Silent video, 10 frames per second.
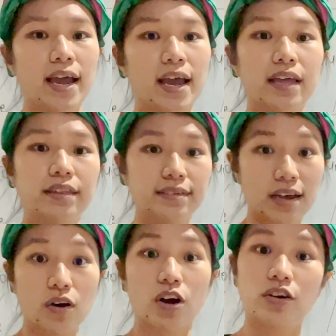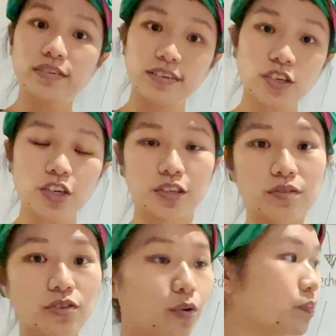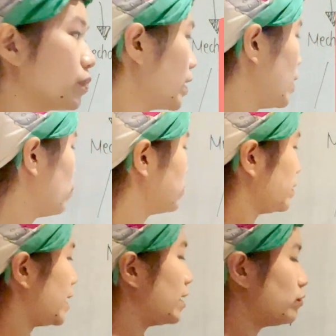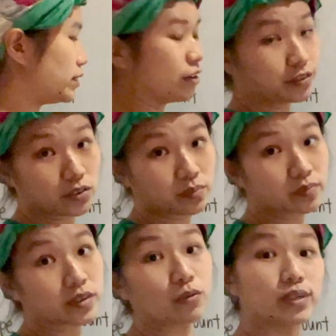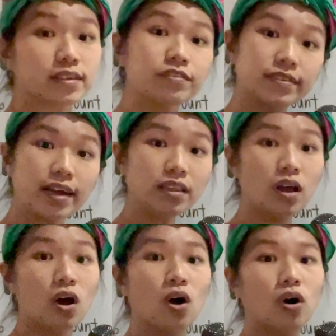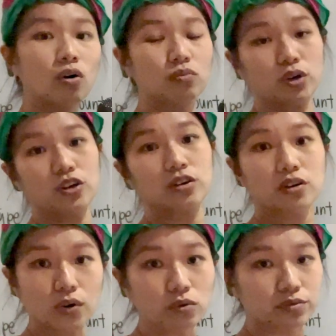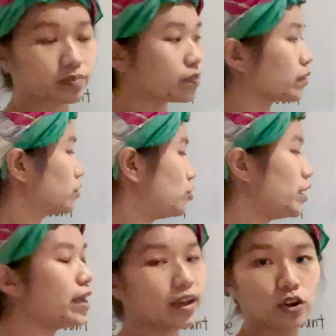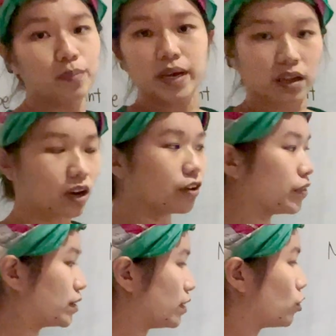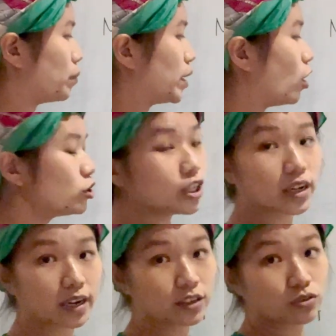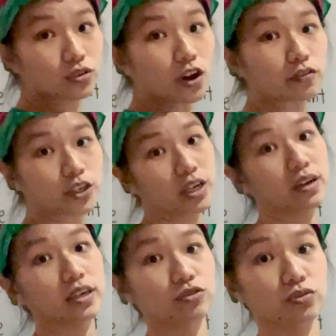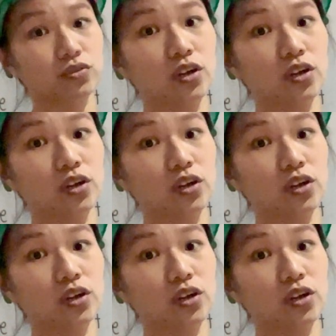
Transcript: and that's how currency started. So it had reserves. The reserves then were gold. Today, it could be a lot of things. It could be on-chain collaterals, off-chain collaterals.